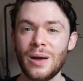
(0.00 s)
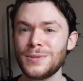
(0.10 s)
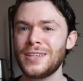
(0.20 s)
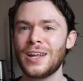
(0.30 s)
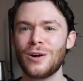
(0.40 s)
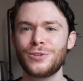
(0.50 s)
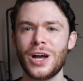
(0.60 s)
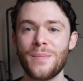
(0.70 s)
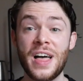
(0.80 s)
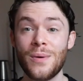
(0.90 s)
That was not our
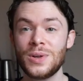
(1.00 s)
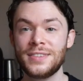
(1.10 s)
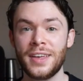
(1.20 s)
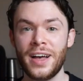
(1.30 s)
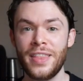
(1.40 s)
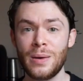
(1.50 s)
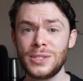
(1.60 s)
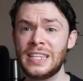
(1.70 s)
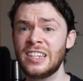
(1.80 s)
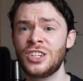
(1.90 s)
job. That was uh, that was
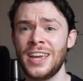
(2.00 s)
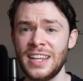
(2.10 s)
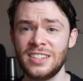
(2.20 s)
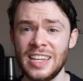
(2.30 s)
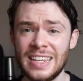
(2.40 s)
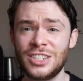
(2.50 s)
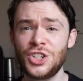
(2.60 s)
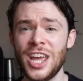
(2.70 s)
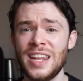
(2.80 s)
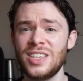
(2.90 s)
Dick Cheney. Dick
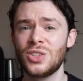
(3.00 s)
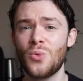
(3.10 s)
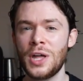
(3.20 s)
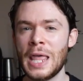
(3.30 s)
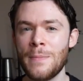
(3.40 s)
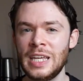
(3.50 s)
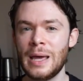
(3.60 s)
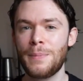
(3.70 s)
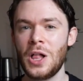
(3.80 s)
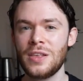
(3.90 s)
Cheney's the one that made
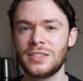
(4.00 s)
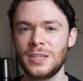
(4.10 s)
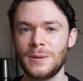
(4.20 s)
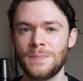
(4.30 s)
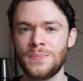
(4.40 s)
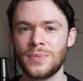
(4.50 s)
that policy."